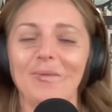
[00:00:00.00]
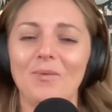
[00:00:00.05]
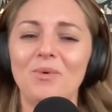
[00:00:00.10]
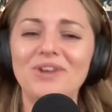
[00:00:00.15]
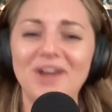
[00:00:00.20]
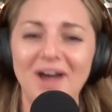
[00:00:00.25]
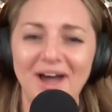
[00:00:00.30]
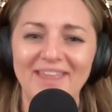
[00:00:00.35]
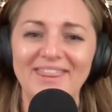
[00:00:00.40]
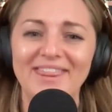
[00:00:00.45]

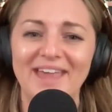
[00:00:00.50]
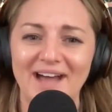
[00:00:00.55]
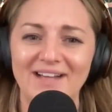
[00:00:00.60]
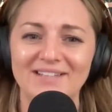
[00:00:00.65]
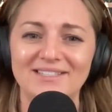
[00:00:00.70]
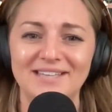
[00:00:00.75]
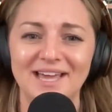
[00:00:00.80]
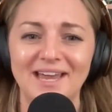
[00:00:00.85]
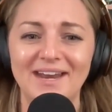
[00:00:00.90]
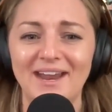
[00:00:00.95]
Well, not in
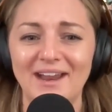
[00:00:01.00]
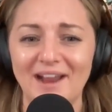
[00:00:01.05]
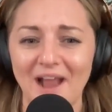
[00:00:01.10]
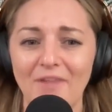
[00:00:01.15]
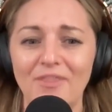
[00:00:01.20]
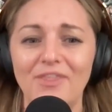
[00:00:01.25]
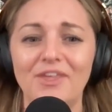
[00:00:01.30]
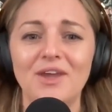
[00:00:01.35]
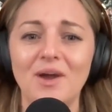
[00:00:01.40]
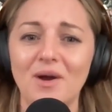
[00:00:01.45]
that setting.
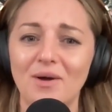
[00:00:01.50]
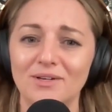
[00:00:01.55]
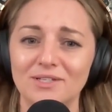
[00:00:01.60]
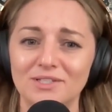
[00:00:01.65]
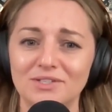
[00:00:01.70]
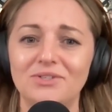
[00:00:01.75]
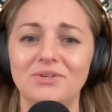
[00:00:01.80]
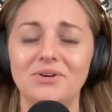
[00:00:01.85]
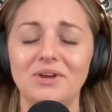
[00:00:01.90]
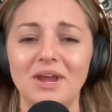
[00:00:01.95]
At the yoga
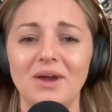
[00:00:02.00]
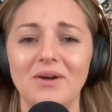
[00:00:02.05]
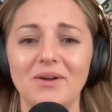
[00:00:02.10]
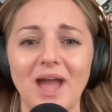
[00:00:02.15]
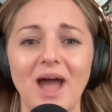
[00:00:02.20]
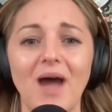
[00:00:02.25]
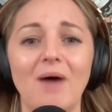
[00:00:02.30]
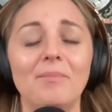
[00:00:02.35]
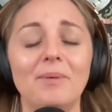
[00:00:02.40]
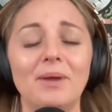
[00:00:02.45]
studio,
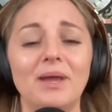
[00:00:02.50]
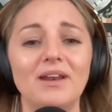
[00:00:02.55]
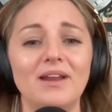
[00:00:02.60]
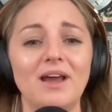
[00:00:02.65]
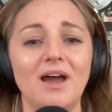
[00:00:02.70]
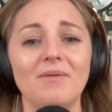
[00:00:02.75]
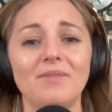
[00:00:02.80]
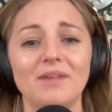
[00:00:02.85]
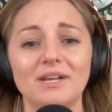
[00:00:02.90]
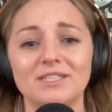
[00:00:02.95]
yeah, but
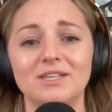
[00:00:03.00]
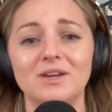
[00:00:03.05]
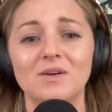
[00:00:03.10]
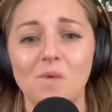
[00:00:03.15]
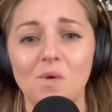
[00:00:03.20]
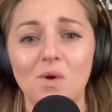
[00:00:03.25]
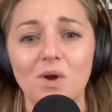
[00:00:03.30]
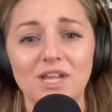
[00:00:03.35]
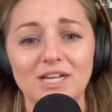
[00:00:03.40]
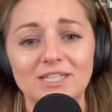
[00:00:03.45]

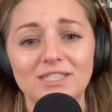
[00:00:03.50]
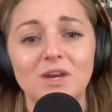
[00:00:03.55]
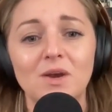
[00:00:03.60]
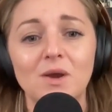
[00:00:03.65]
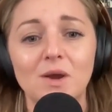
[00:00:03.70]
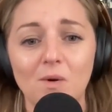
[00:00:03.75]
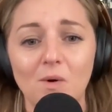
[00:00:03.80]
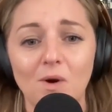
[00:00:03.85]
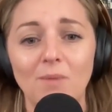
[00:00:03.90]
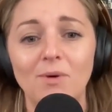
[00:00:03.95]
that's a
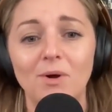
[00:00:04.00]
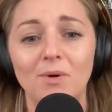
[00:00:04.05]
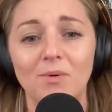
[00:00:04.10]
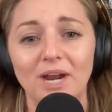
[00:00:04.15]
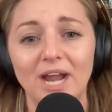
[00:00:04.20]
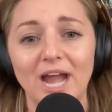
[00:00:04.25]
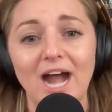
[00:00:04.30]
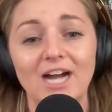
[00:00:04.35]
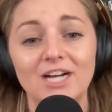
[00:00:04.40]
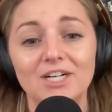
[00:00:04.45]
normal
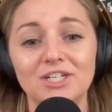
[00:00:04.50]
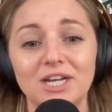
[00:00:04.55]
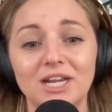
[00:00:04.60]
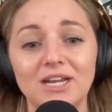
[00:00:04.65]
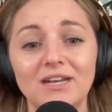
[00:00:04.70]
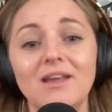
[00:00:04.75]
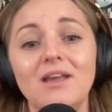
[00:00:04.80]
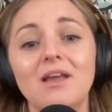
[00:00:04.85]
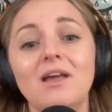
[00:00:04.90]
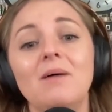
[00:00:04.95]

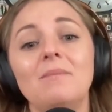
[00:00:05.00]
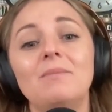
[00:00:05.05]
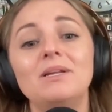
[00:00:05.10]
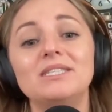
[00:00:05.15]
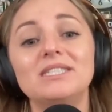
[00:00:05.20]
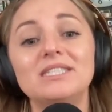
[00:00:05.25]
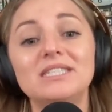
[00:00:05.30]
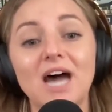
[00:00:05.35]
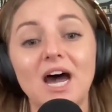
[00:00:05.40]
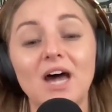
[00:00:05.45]
reaction. But
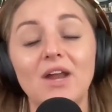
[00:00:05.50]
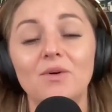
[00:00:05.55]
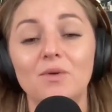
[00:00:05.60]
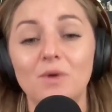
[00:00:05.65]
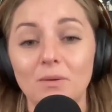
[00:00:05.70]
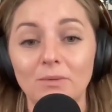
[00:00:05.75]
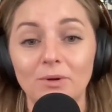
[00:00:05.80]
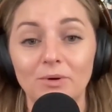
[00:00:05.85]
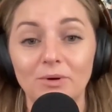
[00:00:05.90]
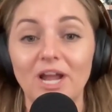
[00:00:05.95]
it's not a
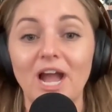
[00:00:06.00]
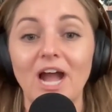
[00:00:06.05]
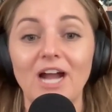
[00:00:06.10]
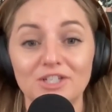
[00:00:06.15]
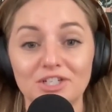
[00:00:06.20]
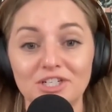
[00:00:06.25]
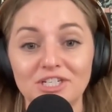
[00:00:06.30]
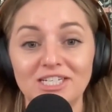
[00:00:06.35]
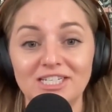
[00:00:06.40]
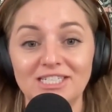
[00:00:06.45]
normal
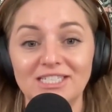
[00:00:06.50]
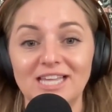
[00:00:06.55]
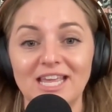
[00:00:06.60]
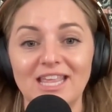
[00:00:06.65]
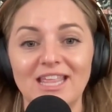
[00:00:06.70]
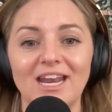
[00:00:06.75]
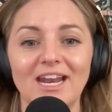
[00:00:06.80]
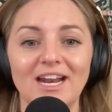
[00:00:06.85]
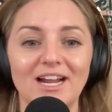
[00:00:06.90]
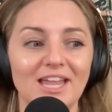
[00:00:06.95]
reaction to
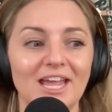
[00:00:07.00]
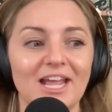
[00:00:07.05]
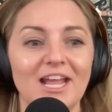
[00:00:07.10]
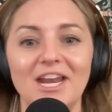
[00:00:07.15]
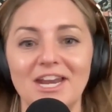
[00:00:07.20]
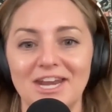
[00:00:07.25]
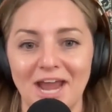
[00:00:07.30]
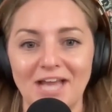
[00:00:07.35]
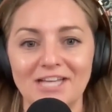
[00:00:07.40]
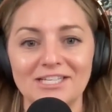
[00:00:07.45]
say that at like
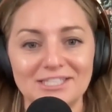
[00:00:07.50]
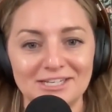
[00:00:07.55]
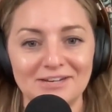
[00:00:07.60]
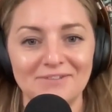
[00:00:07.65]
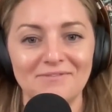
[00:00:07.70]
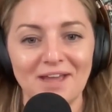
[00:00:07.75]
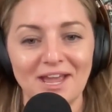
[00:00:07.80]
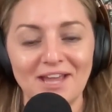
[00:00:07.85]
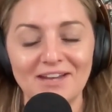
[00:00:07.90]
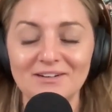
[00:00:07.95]
a nice
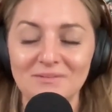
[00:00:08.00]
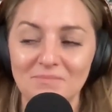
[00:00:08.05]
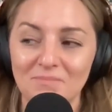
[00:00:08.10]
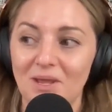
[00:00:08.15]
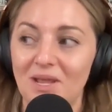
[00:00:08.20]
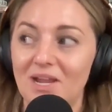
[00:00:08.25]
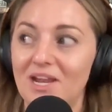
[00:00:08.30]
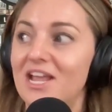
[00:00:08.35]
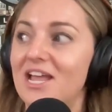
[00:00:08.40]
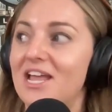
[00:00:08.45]
event.
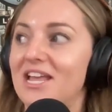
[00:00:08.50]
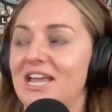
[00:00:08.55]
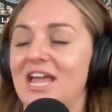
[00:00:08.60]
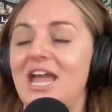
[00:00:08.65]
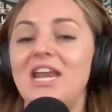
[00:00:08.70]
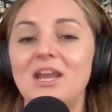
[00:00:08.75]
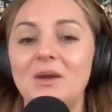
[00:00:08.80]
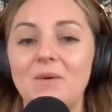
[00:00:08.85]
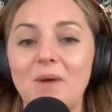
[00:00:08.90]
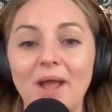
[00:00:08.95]
But
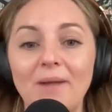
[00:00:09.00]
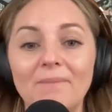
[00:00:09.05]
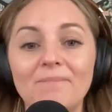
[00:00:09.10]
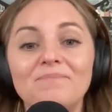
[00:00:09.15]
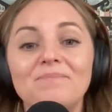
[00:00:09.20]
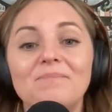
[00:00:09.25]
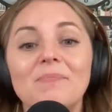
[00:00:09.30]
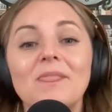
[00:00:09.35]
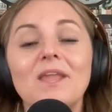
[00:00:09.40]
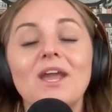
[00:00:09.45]

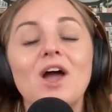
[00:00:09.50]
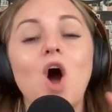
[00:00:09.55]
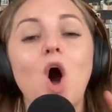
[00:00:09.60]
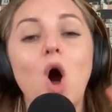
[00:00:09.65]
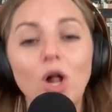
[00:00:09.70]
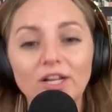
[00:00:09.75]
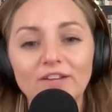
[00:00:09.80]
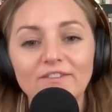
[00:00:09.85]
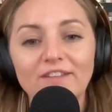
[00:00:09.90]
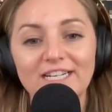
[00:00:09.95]
anyway,
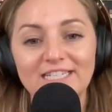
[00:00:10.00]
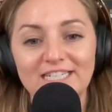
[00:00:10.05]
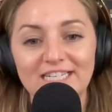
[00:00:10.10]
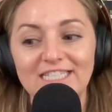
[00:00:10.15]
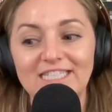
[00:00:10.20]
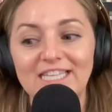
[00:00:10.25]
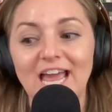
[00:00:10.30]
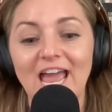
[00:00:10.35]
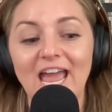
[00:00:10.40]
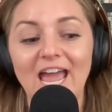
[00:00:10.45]
all of that
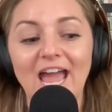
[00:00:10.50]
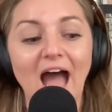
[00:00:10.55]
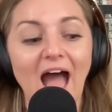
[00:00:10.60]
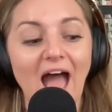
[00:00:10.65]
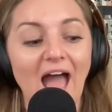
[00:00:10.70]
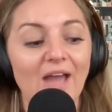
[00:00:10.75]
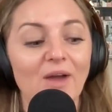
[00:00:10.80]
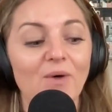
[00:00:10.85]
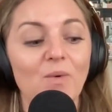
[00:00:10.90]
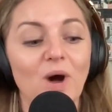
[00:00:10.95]
to say,
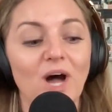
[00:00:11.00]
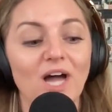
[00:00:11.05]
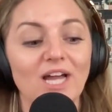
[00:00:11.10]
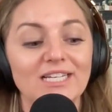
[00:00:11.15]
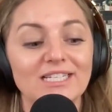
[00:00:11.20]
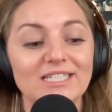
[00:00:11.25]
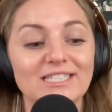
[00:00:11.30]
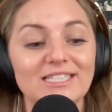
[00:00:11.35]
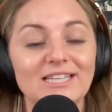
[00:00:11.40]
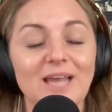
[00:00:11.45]
I
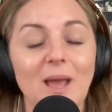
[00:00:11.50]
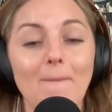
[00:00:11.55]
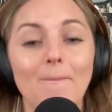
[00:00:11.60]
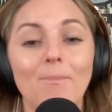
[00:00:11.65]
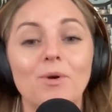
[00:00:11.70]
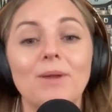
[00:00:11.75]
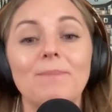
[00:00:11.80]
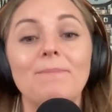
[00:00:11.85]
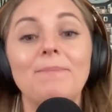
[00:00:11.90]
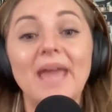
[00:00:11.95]
was
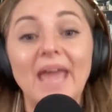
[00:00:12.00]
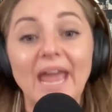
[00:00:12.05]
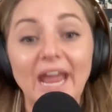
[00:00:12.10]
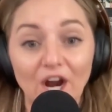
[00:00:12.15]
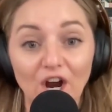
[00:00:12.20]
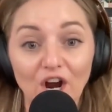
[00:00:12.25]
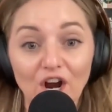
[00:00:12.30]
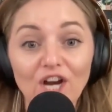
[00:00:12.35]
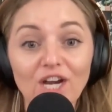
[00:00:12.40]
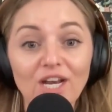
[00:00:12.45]

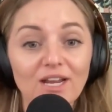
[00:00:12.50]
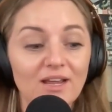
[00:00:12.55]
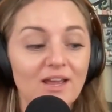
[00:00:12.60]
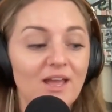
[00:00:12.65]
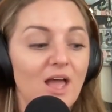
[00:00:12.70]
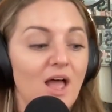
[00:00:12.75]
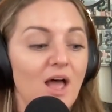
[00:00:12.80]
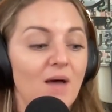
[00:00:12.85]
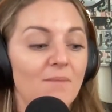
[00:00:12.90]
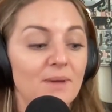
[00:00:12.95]
prepared,
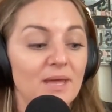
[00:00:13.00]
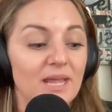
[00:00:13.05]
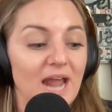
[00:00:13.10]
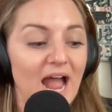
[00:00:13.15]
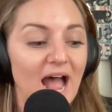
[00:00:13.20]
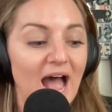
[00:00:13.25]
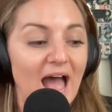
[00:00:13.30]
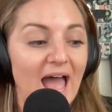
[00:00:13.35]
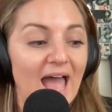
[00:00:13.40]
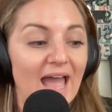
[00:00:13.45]
but
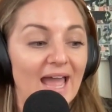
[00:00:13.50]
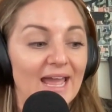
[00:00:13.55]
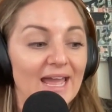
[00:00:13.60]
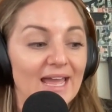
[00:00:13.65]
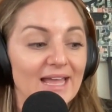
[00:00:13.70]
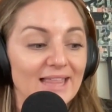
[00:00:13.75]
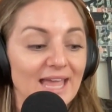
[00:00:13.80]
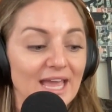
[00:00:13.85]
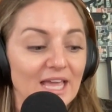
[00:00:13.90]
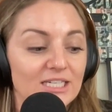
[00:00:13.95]

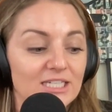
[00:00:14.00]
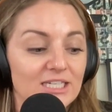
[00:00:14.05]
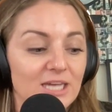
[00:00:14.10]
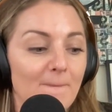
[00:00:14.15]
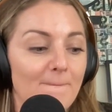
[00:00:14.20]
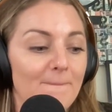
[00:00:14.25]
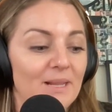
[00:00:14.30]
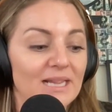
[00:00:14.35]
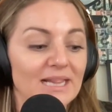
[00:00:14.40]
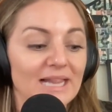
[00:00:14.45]
I like
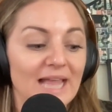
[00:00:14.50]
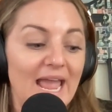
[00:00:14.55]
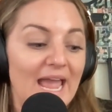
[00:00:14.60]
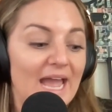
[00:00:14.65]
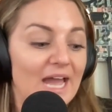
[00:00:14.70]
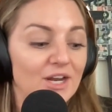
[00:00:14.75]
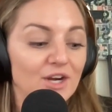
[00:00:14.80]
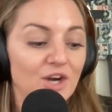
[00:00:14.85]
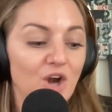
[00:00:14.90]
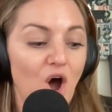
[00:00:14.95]
to
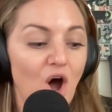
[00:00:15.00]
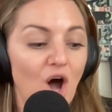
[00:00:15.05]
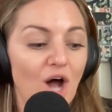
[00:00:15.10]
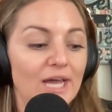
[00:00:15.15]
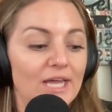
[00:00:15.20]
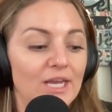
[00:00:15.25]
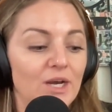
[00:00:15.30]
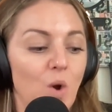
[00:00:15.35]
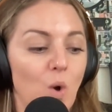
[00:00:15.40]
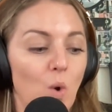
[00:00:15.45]
plan
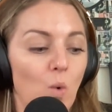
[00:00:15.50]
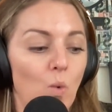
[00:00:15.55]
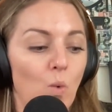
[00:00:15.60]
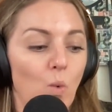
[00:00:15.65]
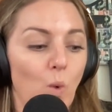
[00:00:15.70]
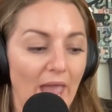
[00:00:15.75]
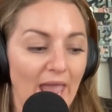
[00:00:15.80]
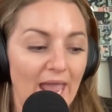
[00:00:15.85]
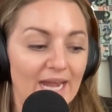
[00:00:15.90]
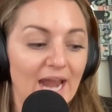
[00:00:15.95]
on
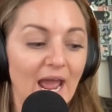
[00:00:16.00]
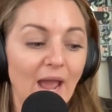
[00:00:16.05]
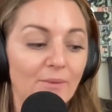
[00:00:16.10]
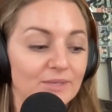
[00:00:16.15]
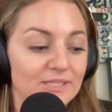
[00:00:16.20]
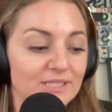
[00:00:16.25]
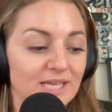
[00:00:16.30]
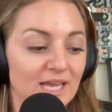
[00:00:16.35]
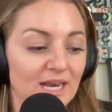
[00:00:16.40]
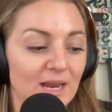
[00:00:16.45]
when I
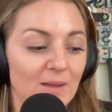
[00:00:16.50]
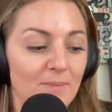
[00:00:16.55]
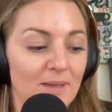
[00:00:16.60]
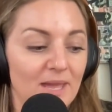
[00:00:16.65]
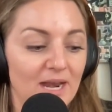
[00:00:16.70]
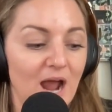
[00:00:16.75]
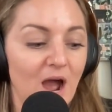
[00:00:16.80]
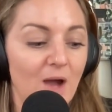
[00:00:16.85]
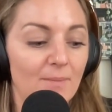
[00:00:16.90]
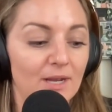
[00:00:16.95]
was gonna
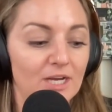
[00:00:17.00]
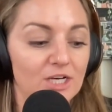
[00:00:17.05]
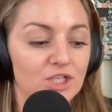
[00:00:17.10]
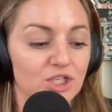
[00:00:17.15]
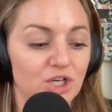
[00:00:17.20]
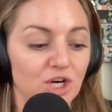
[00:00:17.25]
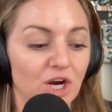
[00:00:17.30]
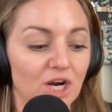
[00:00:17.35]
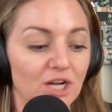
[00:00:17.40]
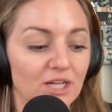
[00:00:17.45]
pit out my
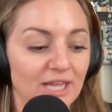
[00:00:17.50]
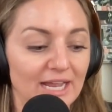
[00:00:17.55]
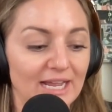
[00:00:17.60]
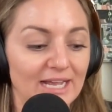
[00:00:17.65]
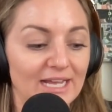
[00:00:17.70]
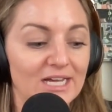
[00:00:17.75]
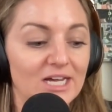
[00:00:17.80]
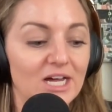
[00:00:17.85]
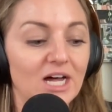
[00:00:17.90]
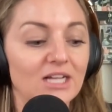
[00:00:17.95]
shirt, like
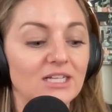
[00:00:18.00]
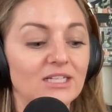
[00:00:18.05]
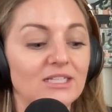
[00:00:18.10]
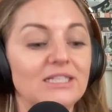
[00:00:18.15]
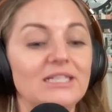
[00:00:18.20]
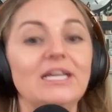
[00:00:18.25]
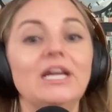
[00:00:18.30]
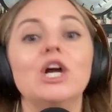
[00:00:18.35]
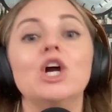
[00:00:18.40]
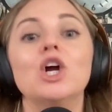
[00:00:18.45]

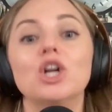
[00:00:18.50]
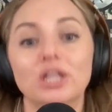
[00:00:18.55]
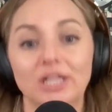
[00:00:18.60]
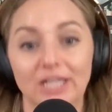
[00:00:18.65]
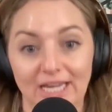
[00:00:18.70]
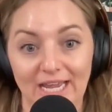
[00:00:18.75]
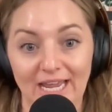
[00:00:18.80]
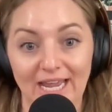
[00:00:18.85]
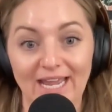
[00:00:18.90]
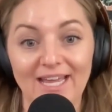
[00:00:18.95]

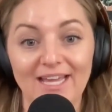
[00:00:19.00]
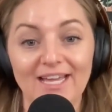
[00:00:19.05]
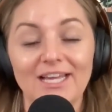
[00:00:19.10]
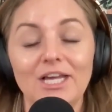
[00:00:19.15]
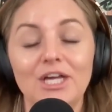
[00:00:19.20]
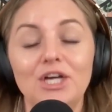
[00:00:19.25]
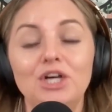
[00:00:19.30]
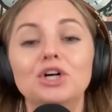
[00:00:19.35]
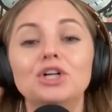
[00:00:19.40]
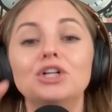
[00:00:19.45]
clearly
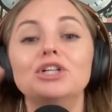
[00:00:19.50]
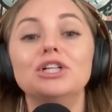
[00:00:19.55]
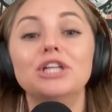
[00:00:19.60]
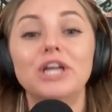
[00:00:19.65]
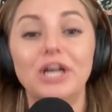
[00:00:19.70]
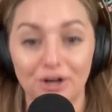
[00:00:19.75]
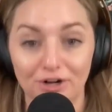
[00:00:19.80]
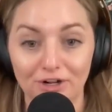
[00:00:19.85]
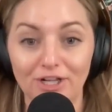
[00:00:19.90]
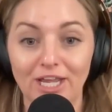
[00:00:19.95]

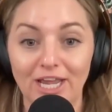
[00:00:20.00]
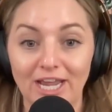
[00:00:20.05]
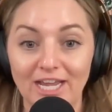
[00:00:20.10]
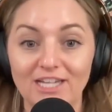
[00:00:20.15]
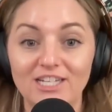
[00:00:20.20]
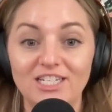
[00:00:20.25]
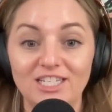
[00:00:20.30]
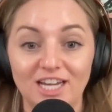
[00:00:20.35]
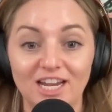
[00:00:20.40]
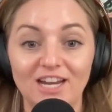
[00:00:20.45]

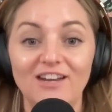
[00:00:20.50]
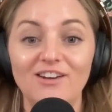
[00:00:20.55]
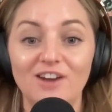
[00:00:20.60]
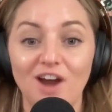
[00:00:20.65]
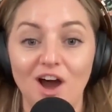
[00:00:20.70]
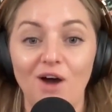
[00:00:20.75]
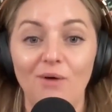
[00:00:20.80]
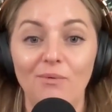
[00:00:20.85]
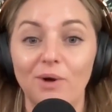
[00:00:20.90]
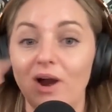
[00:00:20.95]
did
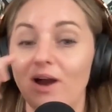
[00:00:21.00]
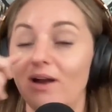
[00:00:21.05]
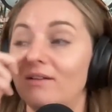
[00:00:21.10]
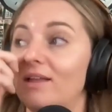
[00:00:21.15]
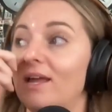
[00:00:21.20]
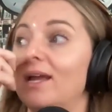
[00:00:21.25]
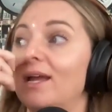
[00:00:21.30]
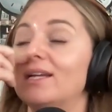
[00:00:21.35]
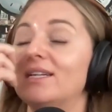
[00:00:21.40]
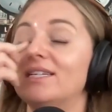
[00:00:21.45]
not work,
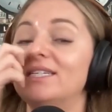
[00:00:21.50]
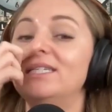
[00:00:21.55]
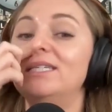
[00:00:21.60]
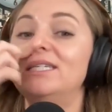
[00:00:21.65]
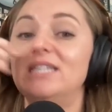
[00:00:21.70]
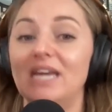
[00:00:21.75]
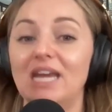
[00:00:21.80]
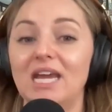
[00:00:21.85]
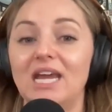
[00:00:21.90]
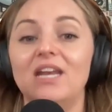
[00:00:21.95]
like
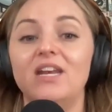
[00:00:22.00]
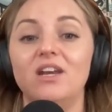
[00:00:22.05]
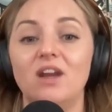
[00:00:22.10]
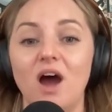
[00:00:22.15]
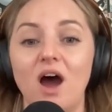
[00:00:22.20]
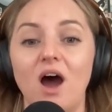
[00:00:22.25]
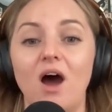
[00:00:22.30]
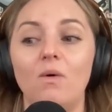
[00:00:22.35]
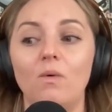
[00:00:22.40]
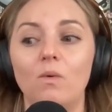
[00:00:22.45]
did
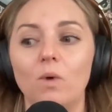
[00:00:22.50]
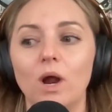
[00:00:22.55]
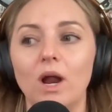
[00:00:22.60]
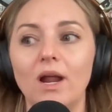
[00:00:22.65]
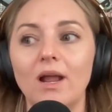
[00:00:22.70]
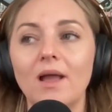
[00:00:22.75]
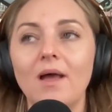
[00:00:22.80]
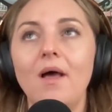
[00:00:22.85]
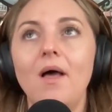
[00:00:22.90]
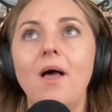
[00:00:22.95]
not
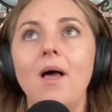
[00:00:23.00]
work.